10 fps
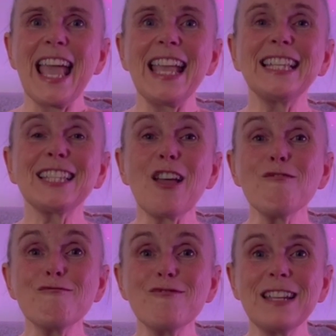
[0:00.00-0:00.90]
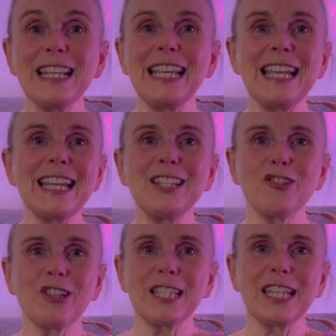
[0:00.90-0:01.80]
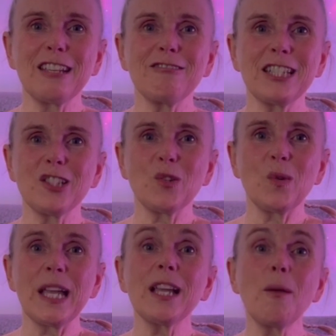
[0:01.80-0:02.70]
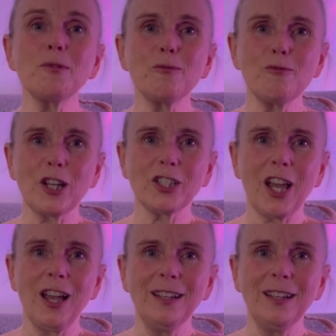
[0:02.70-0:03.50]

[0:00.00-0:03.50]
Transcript: It's a really interesting crystal. It comes from Russia.